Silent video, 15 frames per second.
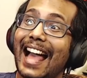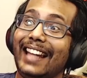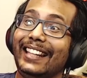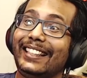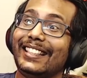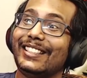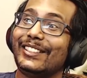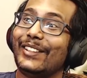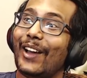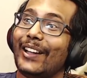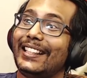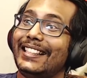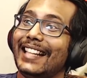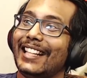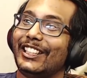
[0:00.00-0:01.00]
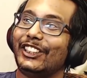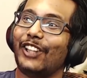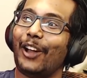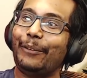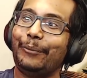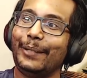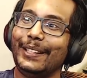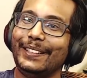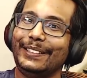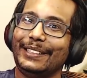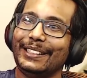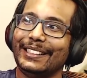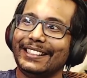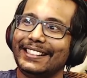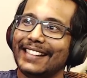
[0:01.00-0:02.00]
Alec is not dead. Sean Bean
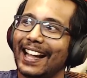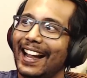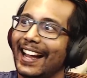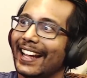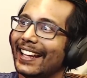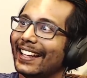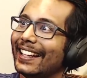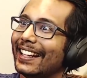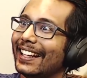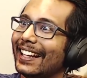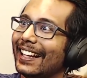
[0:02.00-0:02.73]
didn't die.